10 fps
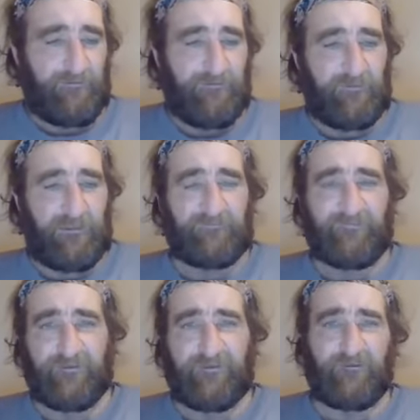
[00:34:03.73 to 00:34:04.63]
you can
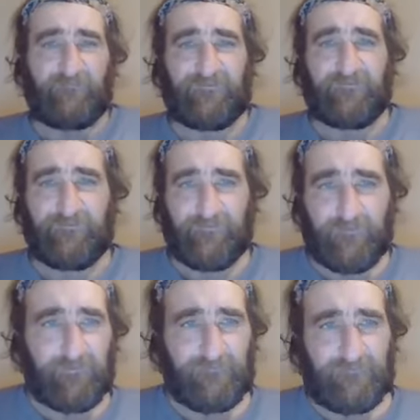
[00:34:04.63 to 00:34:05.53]
say I'm a
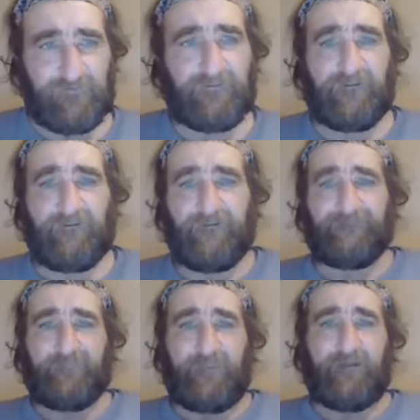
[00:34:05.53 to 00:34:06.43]
servant
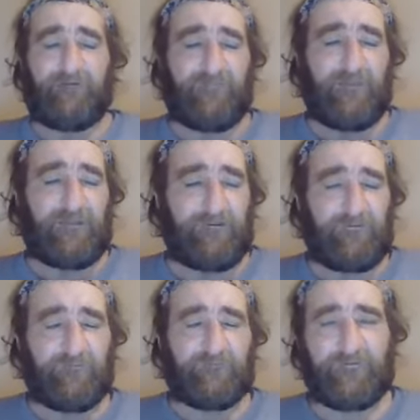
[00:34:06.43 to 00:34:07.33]
of that
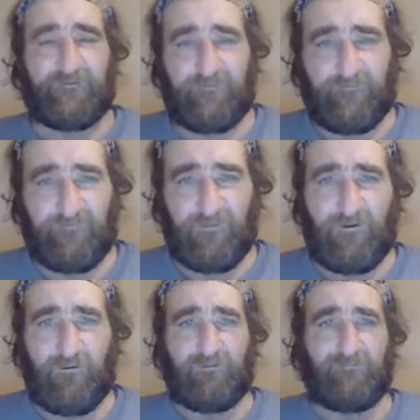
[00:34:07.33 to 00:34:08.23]
universal
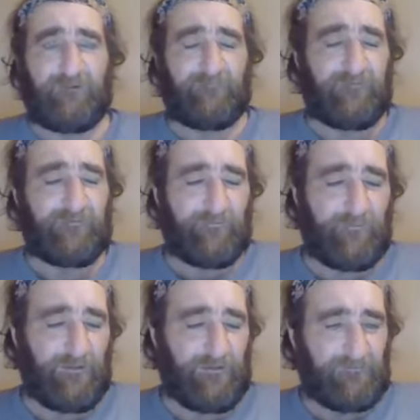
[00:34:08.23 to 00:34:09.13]
flow in that
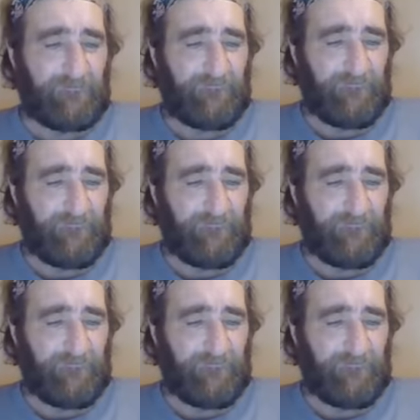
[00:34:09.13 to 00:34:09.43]
respect.